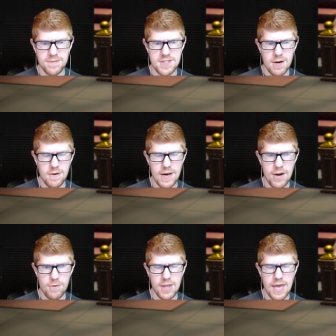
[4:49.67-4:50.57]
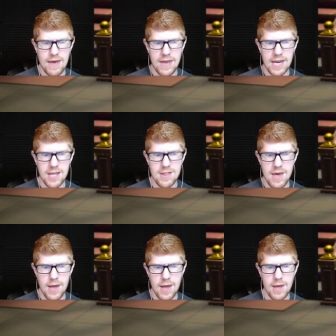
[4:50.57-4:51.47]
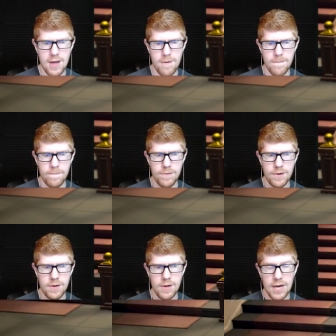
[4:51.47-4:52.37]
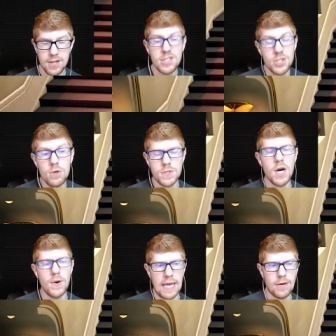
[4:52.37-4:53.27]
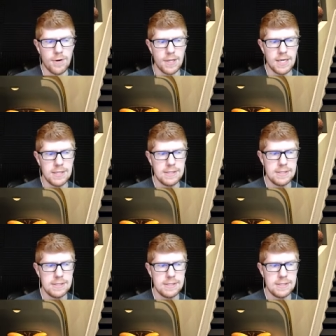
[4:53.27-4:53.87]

so I don't really have anything anything to donate, really